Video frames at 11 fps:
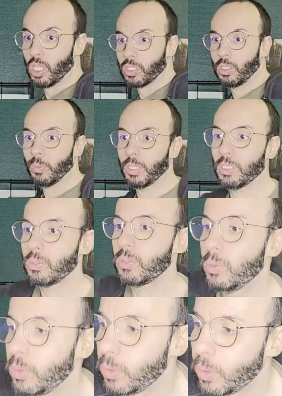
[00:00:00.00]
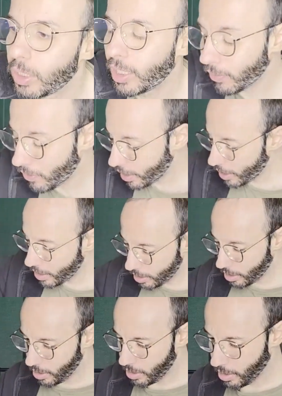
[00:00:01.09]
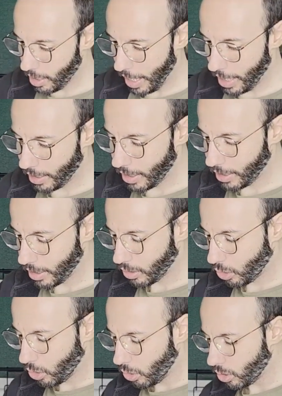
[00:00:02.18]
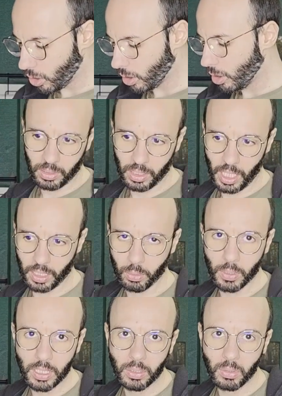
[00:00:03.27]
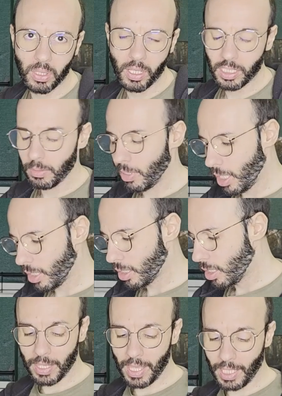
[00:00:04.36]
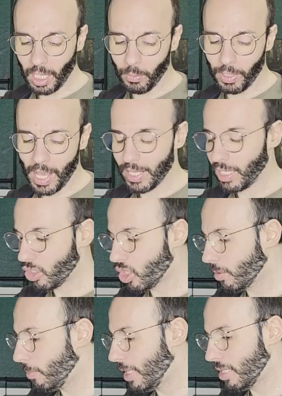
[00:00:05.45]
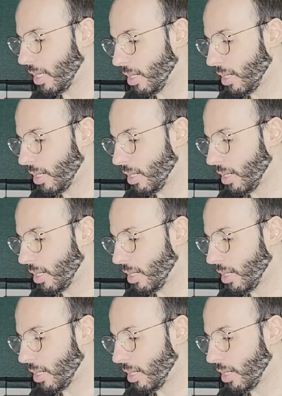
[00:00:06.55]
just going to cover it and let it cook for like 20 to 30 minutes. By that, I will add the chickpeas